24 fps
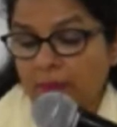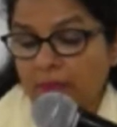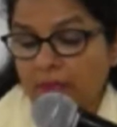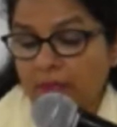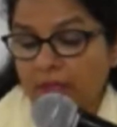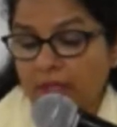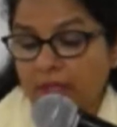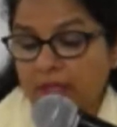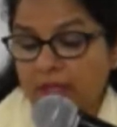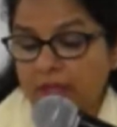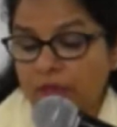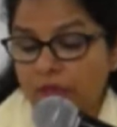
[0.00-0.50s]

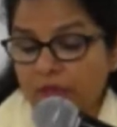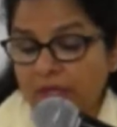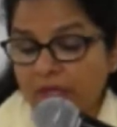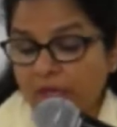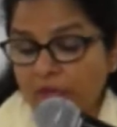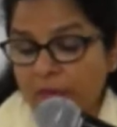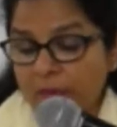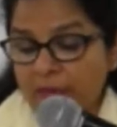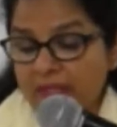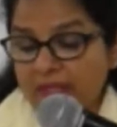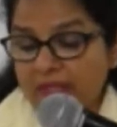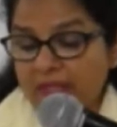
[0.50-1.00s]
Yes, so
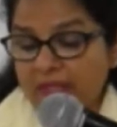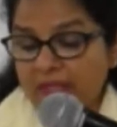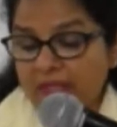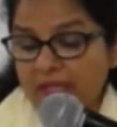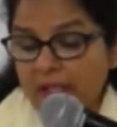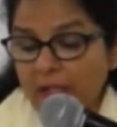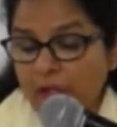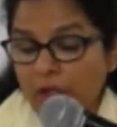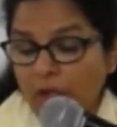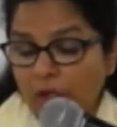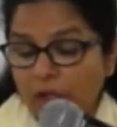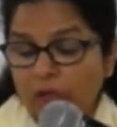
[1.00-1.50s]
here we see
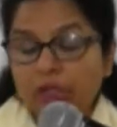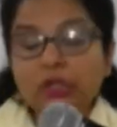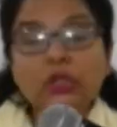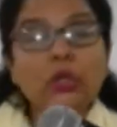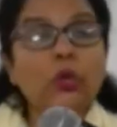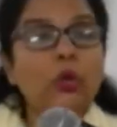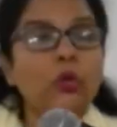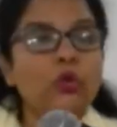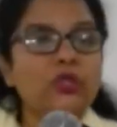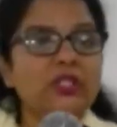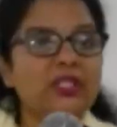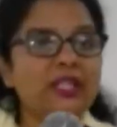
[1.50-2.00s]
that God
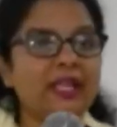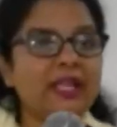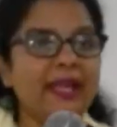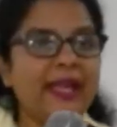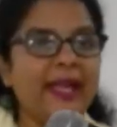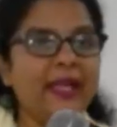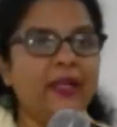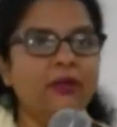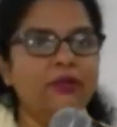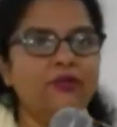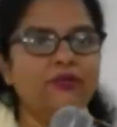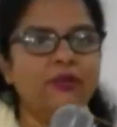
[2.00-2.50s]
knows the
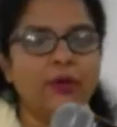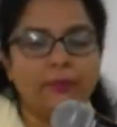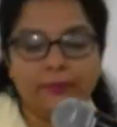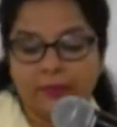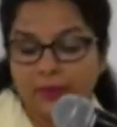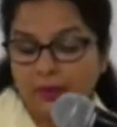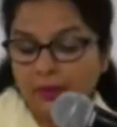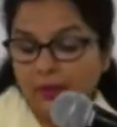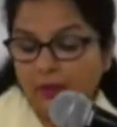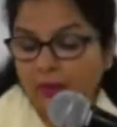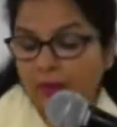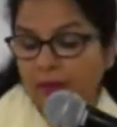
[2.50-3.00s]
end from
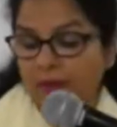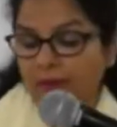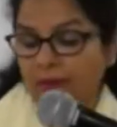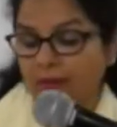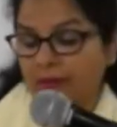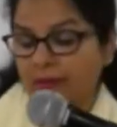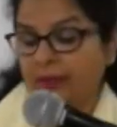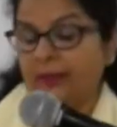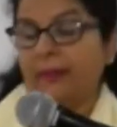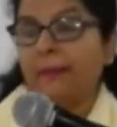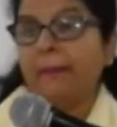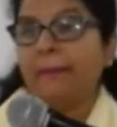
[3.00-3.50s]
the
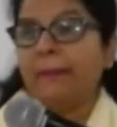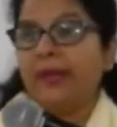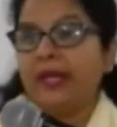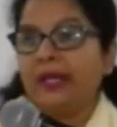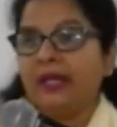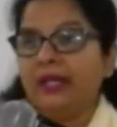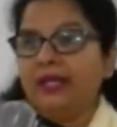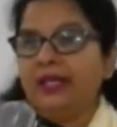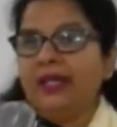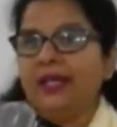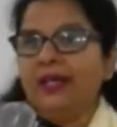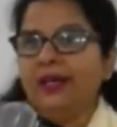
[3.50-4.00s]

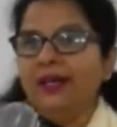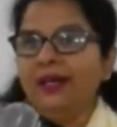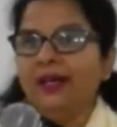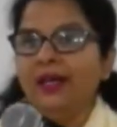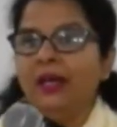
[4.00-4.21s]
beginning.